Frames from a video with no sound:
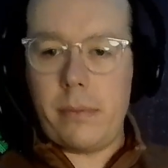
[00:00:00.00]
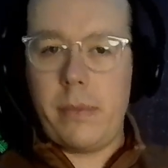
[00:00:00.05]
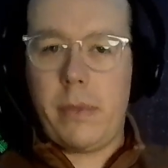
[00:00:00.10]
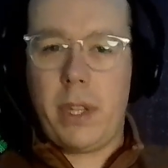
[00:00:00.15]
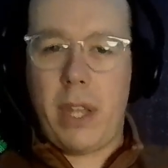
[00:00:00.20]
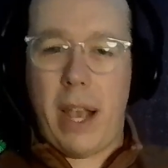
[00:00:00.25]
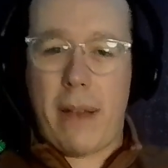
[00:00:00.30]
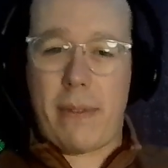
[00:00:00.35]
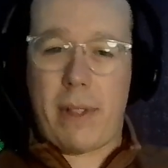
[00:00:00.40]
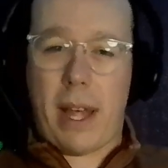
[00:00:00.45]

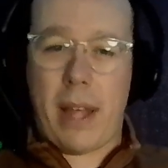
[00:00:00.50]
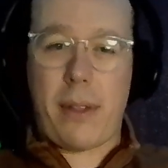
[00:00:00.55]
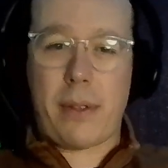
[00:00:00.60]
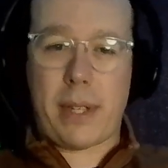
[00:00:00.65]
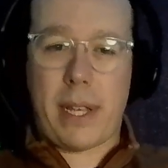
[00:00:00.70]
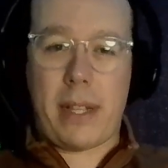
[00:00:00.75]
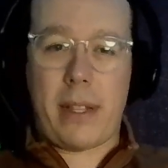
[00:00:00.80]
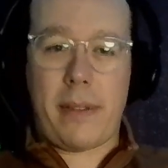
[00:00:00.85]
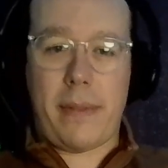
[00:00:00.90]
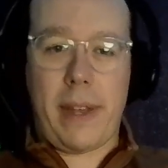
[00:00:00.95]
you have a lot of
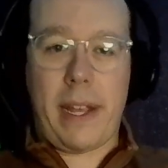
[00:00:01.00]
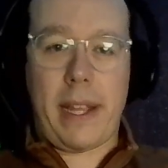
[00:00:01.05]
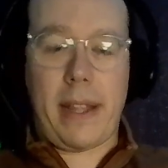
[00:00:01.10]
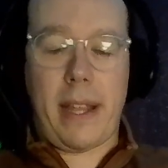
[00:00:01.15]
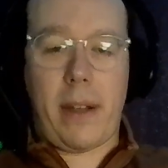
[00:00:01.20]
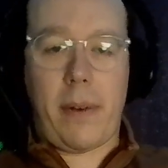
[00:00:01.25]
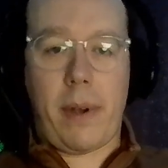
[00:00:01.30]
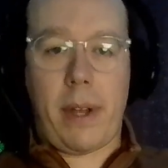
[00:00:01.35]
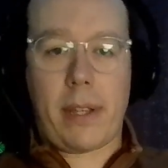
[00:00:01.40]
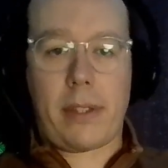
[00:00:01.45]
those elevate in
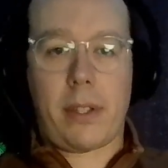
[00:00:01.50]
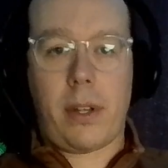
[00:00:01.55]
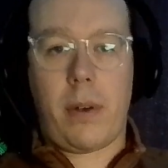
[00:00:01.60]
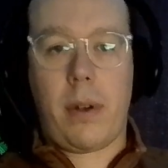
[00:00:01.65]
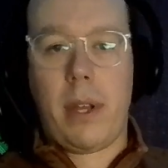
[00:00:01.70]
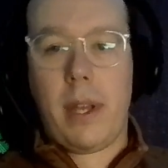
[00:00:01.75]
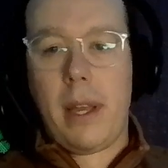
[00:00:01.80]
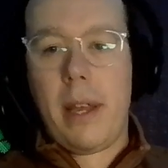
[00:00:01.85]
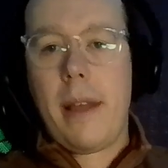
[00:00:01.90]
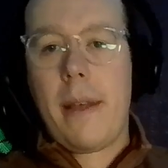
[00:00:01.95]
that way.
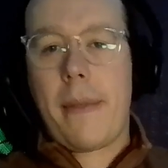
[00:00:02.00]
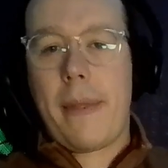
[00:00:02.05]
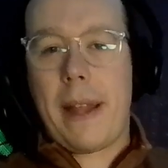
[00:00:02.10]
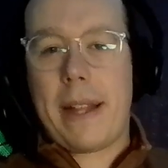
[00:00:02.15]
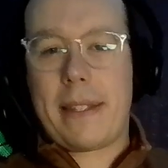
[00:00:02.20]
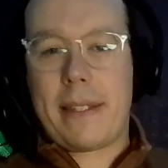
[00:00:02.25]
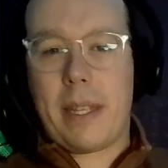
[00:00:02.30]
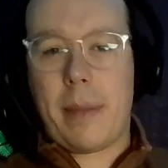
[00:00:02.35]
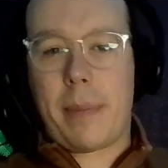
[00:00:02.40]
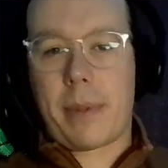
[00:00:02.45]
So
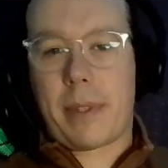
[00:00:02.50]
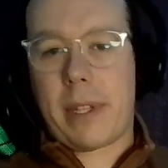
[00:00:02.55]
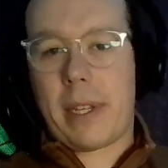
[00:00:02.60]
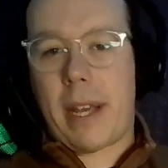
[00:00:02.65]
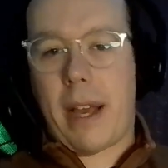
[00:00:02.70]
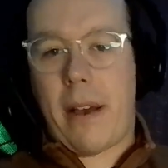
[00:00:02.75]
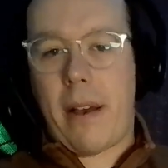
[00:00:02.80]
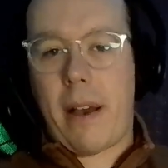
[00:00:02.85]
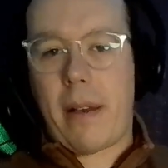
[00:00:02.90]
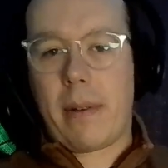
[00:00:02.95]
that's typically
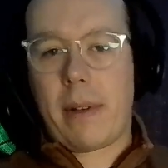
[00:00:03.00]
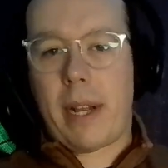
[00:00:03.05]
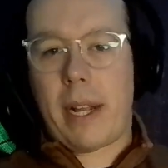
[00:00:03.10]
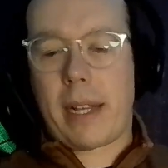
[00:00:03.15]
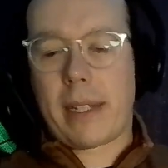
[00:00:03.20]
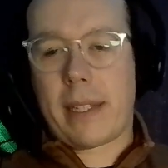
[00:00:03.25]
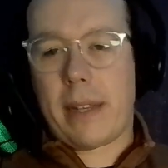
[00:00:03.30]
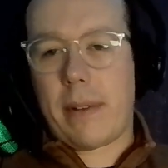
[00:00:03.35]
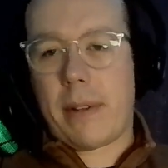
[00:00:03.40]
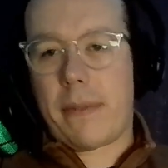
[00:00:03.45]
how I
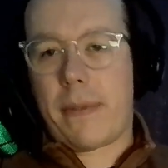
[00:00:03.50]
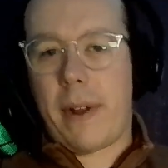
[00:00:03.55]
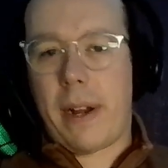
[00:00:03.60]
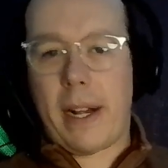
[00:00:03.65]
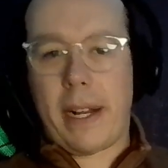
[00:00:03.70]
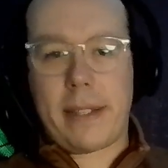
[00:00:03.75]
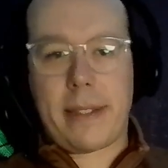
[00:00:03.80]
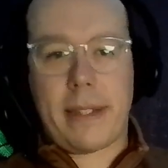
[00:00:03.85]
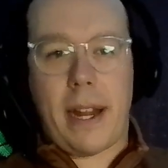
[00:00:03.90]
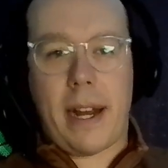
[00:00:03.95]
guess I would
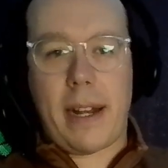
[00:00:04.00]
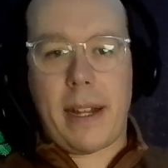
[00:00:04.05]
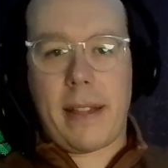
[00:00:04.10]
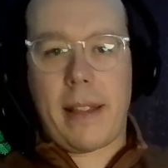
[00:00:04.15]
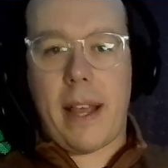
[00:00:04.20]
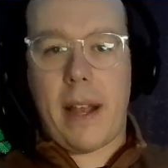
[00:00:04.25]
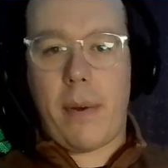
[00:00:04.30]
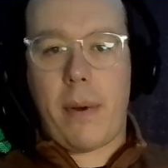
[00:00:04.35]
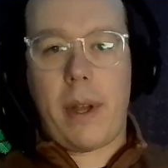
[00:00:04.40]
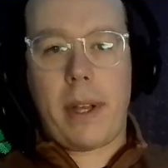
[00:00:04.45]
define anxiety in
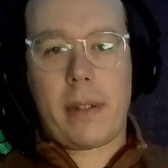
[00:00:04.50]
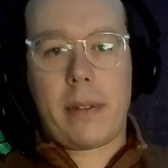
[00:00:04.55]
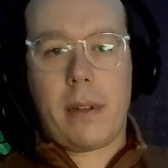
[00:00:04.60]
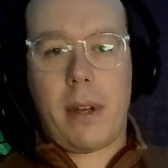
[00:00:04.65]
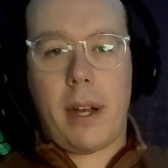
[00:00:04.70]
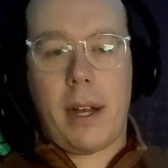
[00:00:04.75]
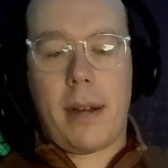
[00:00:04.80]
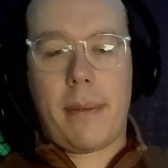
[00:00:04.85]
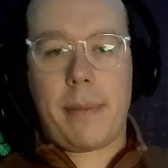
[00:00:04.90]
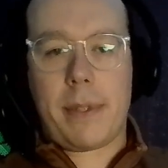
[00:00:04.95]
that way,
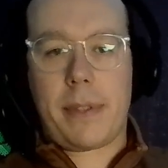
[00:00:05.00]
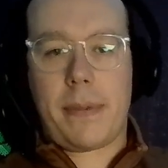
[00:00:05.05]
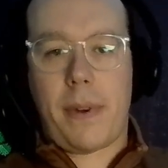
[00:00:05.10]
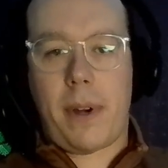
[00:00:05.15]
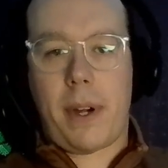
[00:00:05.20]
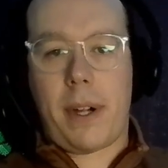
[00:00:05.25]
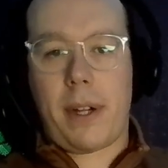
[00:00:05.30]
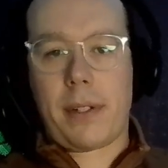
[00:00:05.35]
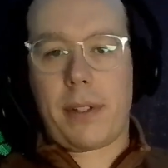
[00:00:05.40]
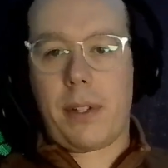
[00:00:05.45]
as
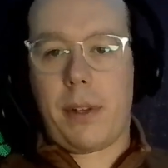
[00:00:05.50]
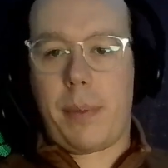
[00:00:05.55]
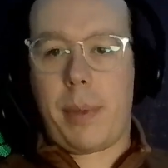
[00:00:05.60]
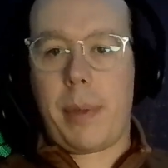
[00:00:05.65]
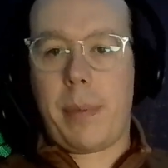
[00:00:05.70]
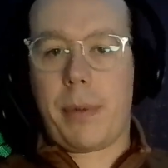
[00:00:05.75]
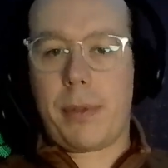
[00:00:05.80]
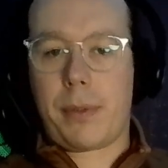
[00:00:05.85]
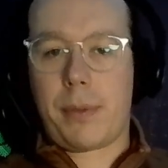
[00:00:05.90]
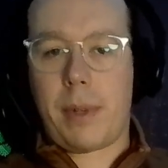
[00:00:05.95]
far as,
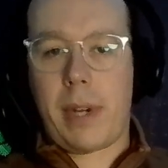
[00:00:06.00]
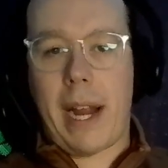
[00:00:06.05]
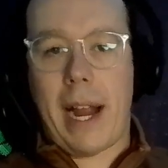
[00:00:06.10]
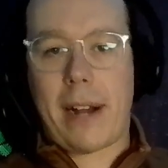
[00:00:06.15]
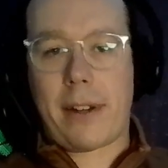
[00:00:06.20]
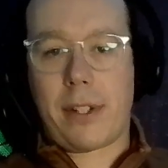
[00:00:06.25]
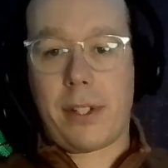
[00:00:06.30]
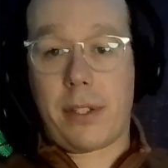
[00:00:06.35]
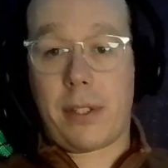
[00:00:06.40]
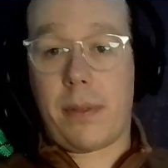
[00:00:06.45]
people's
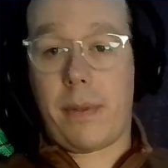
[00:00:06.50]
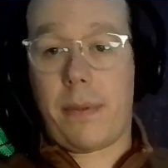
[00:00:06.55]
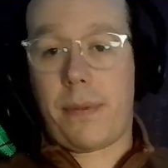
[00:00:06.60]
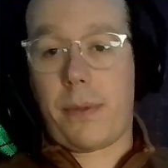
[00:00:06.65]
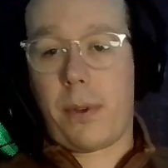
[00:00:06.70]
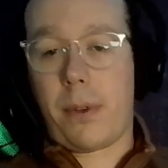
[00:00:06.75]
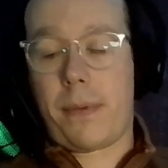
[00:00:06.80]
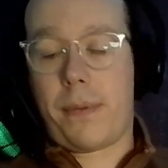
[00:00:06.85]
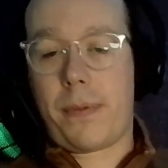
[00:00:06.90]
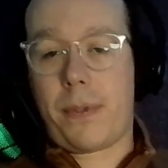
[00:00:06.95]
reactions, or
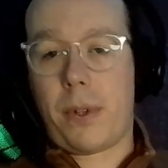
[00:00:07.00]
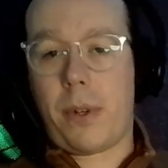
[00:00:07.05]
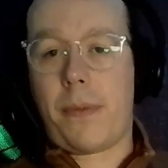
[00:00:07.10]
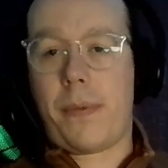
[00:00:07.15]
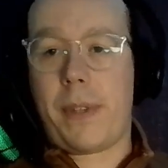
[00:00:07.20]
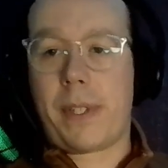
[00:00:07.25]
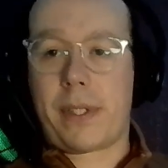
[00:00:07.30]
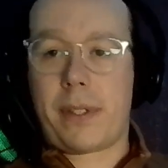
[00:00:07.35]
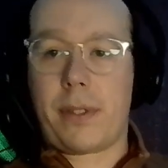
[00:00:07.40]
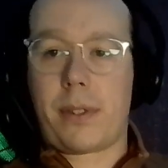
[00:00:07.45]
sort of
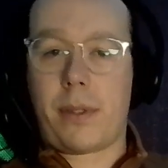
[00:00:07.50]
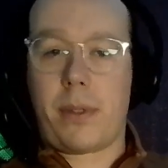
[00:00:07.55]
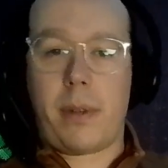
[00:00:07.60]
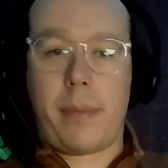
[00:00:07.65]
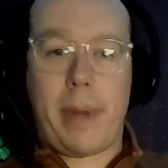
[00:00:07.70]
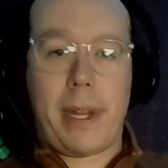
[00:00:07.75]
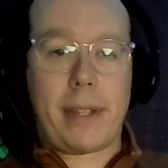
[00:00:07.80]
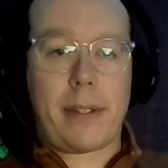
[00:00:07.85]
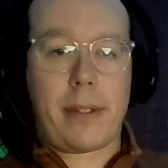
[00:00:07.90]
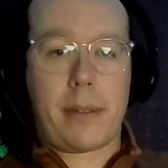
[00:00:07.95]
physical, sort
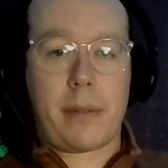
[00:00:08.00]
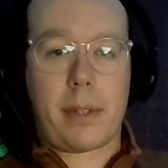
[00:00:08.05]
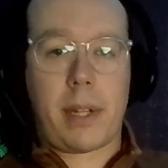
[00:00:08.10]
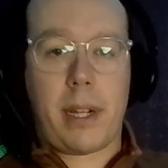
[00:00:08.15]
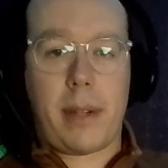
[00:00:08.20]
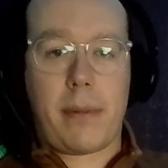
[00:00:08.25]
of mental, kind